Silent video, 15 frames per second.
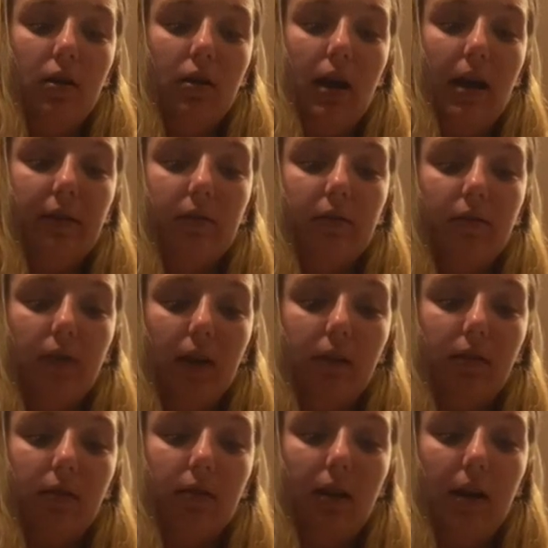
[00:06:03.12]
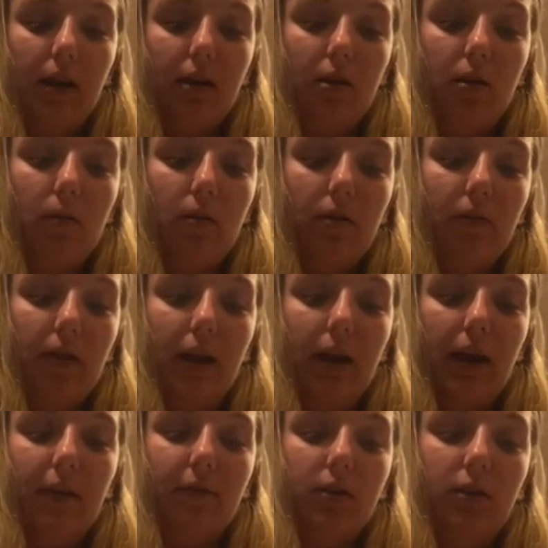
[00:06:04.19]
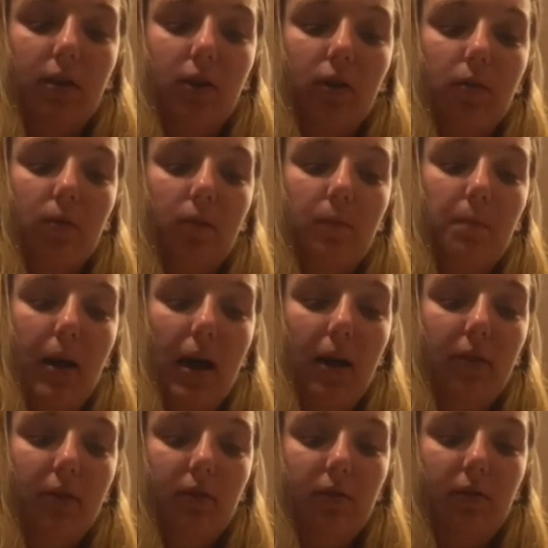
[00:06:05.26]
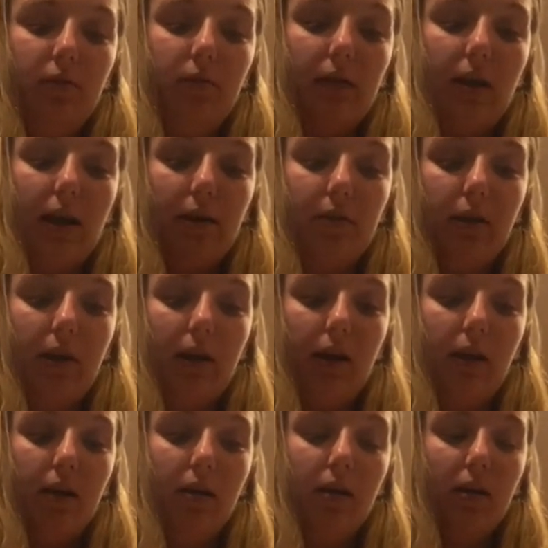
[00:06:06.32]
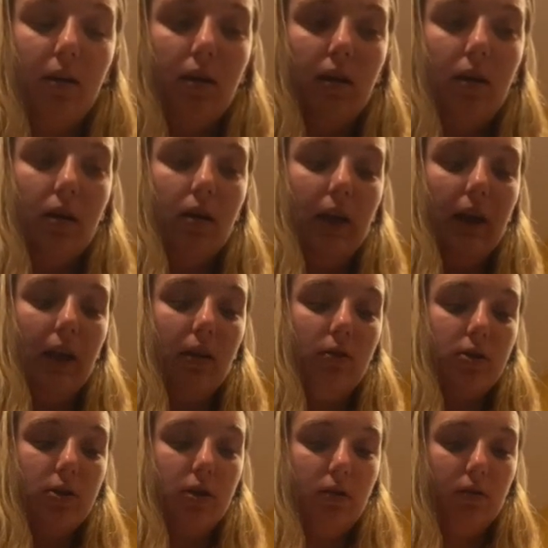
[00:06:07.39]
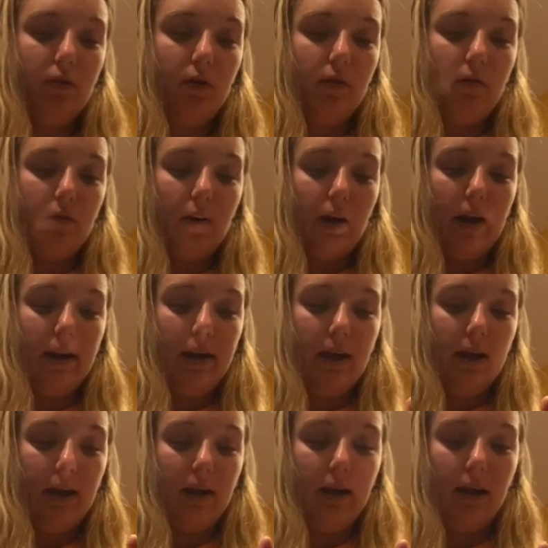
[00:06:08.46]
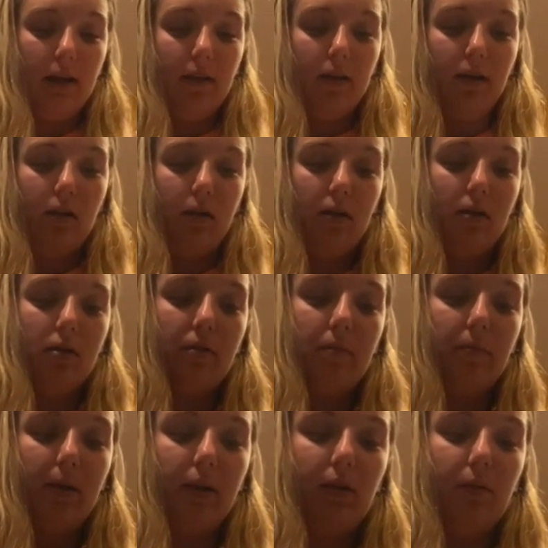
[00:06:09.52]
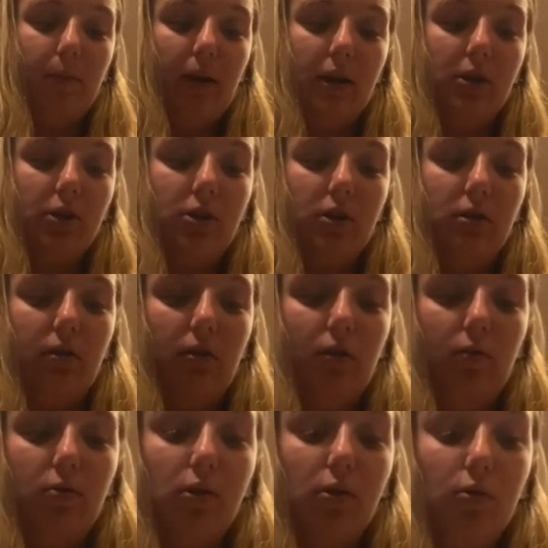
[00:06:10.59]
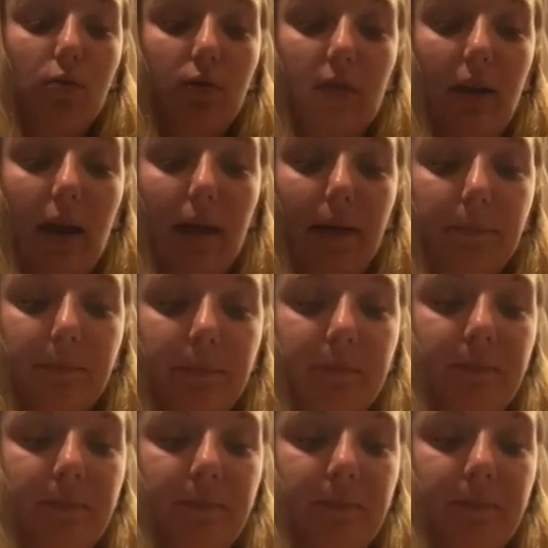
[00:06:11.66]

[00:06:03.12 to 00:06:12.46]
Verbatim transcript: as of like that I know of that I have to do. Math is due Saturday, English is due Friday, and then my Spanish is due Tuesday.